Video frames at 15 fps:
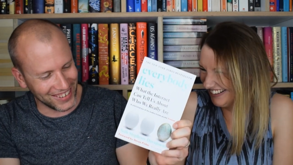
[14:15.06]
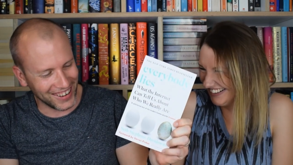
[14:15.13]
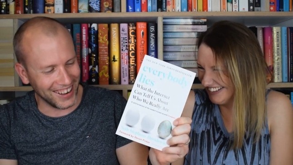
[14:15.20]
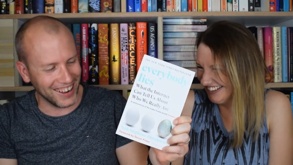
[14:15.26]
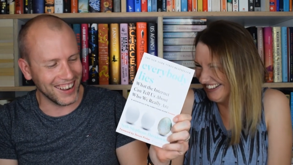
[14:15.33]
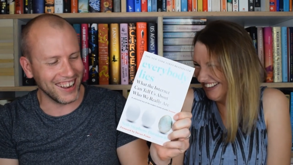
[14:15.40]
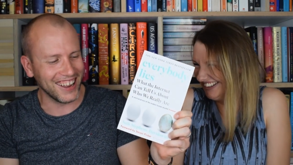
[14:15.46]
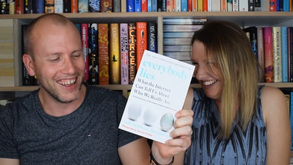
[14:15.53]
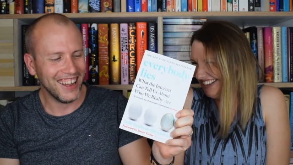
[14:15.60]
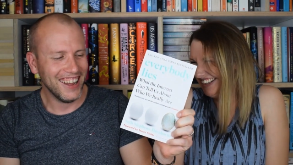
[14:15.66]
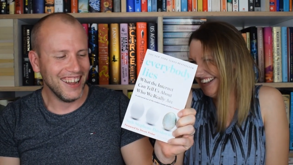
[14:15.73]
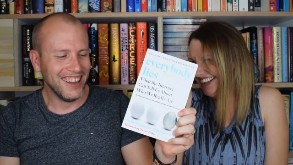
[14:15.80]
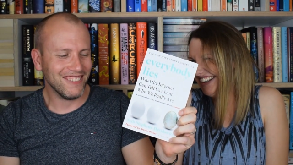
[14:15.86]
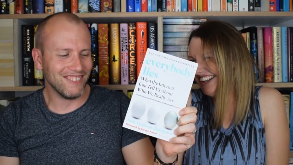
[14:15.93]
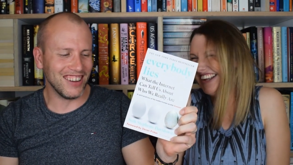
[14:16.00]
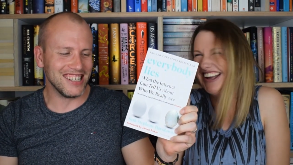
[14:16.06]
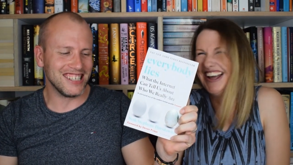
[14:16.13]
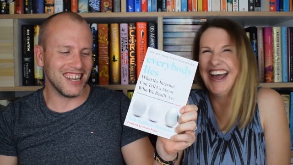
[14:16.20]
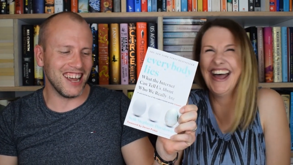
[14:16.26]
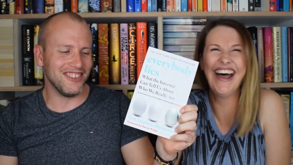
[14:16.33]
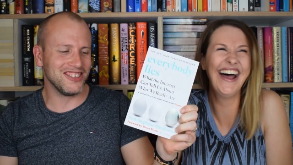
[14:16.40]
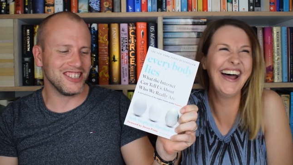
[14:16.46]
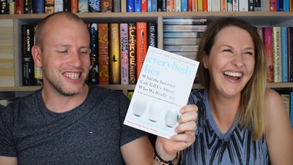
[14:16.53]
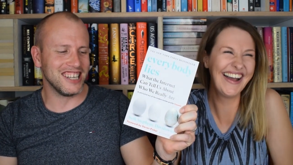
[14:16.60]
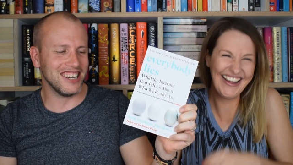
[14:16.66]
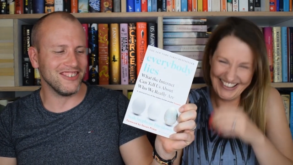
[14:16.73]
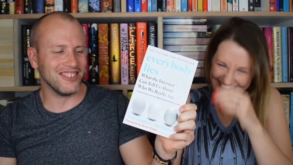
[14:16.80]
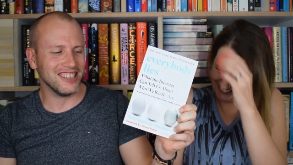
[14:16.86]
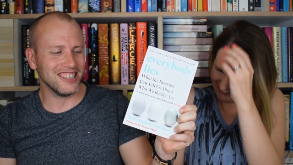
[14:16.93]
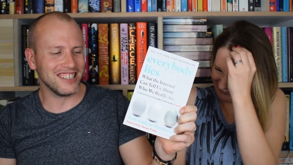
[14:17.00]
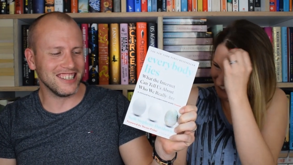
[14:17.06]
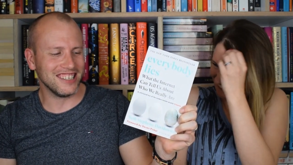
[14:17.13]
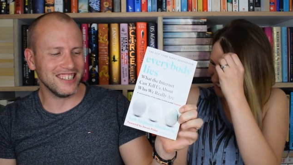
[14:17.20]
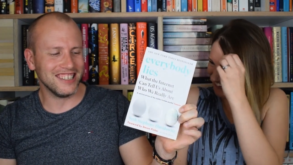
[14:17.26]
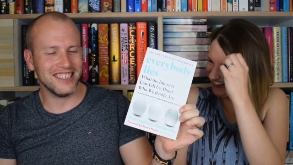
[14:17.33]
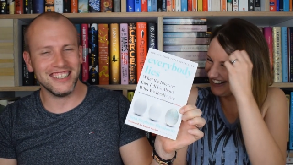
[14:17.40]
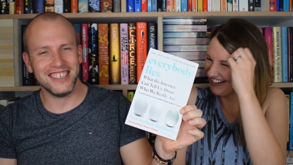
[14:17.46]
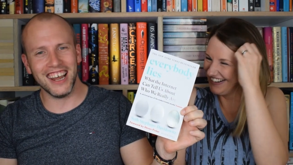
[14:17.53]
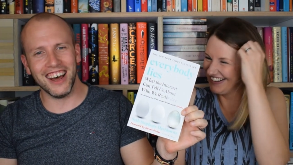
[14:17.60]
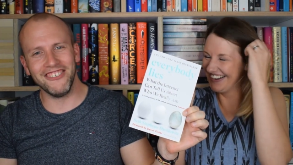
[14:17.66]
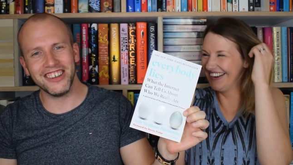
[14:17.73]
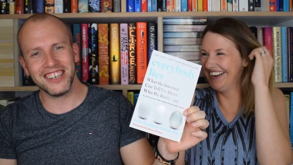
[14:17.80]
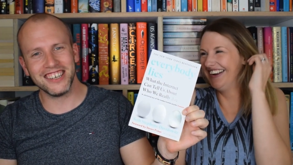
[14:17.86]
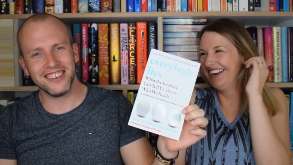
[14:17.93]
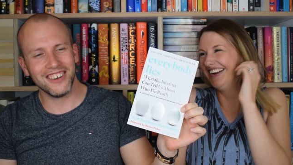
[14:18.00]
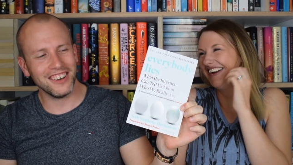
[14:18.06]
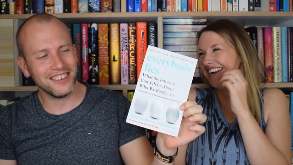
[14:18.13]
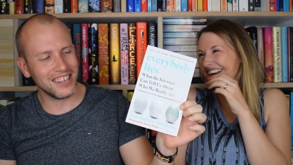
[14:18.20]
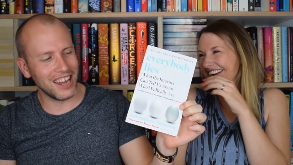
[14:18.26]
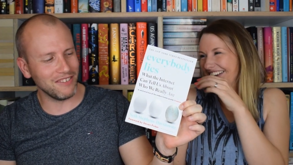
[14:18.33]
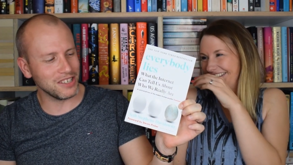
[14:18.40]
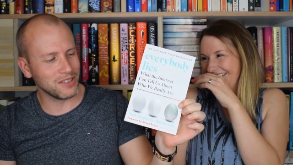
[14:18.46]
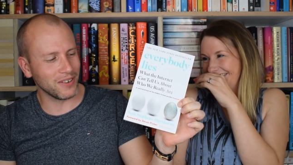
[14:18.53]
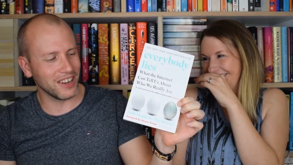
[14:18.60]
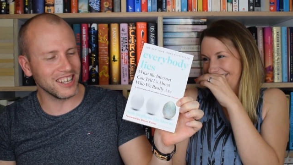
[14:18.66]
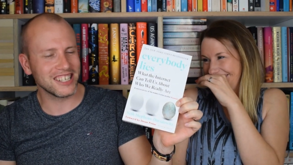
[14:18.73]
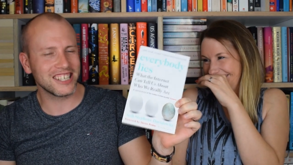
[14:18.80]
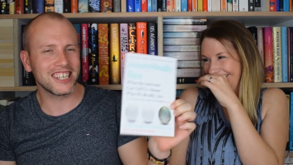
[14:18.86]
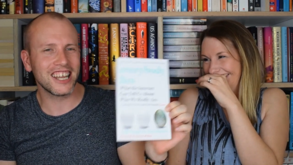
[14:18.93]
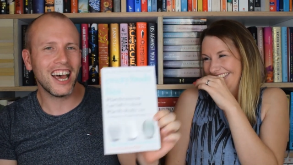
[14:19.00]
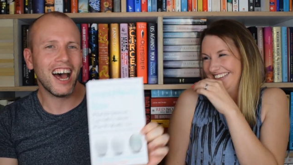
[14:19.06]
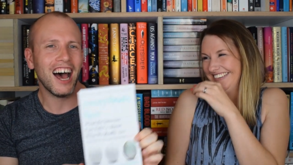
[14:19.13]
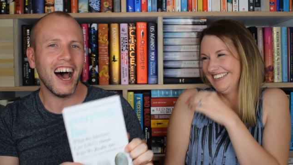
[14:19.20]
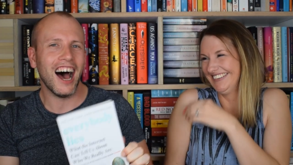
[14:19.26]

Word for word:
Speaker 1: by, by Seth Stephens David Daviswitz.